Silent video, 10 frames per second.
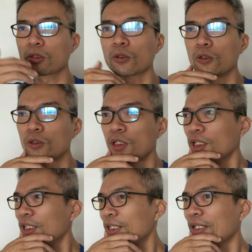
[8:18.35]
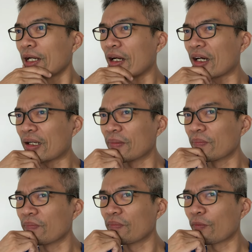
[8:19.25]
So
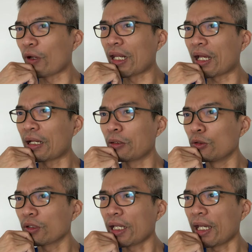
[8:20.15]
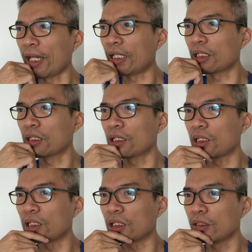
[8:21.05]
when I look at
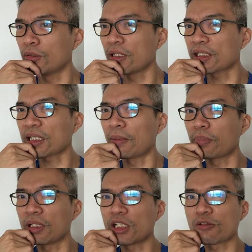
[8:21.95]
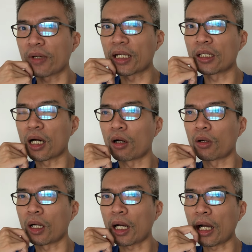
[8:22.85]
US companies right
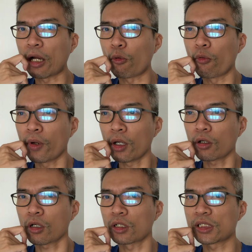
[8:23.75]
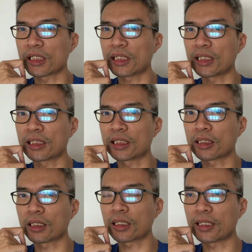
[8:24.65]
now, I will
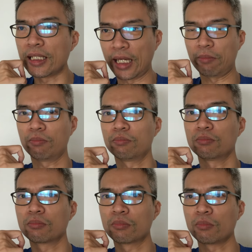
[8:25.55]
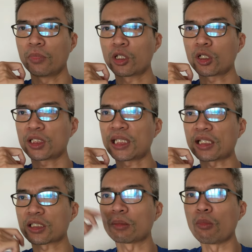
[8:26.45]
consider GAAP, because
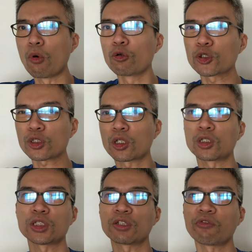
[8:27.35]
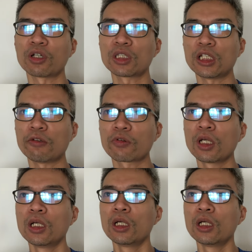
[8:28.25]
that's the most conservative